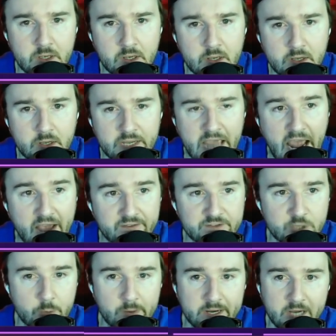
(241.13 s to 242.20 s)
Cavs
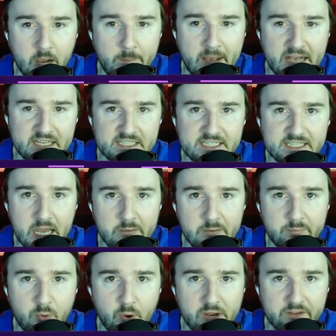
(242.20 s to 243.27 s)
opening up as
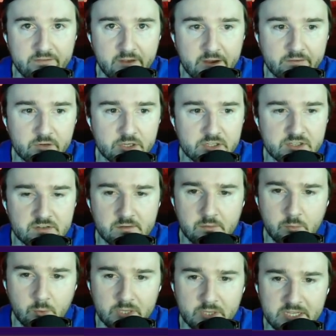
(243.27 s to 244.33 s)
10-point favorites
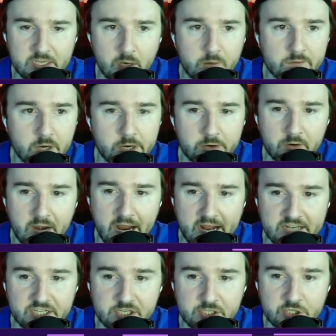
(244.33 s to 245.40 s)
with the over-under
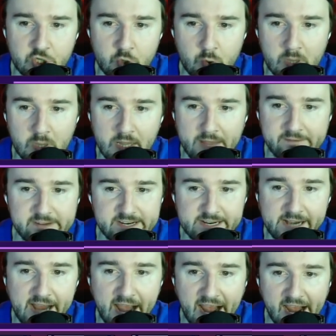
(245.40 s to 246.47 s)
at
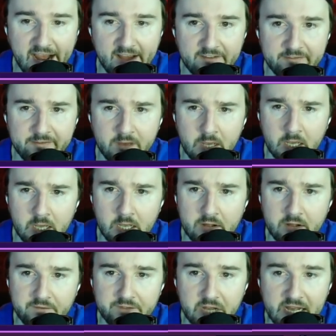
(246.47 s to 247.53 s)
211.5.
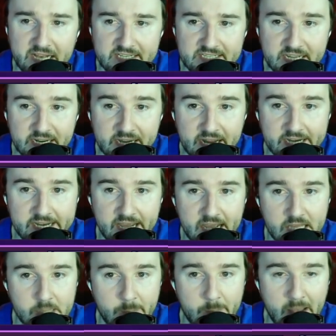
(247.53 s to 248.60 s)
The last 10
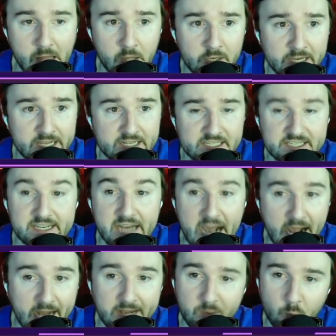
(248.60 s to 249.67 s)
head-to-head, the Pelicans
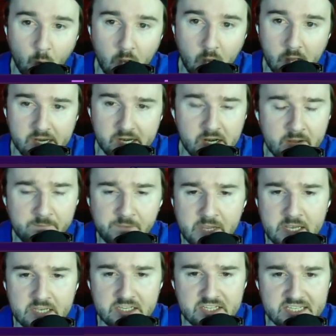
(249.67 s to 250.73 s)
9-1,
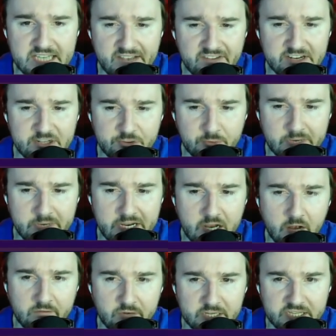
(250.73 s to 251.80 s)
7-3
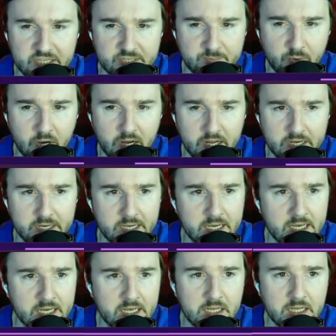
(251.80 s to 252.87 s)
covering the spread.
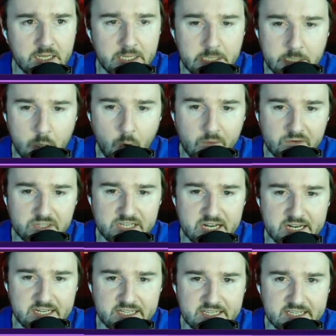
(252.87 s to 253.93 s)
The overs hit
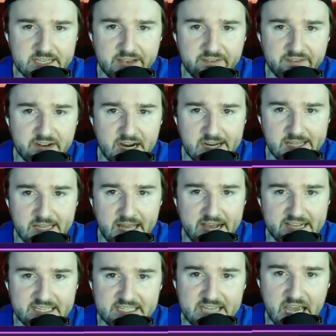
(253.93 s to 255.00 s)
in 7 out of the
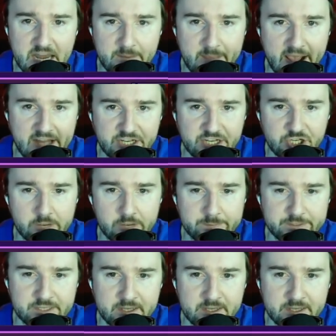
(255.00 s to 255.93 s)
last 10 matchups.